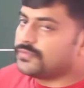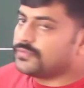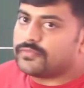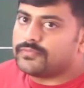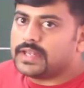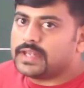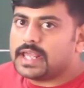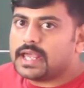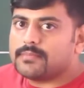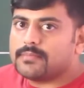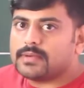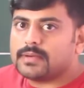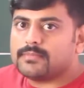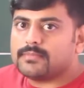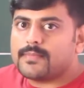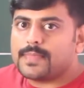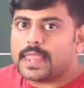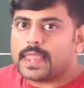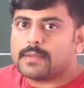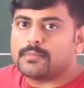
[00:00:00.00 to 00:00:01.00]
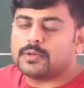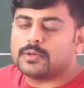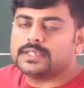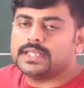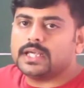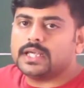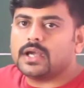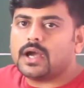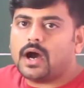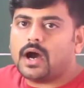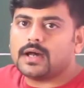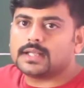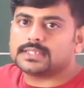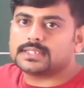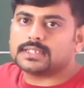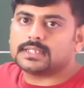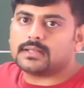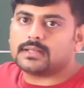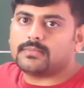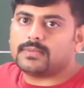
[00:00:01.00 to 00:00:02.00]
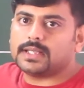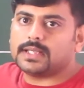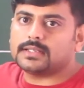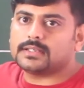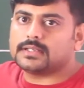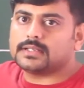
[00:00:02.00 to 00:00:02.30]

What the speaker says: 50 mm above the horizontal plane.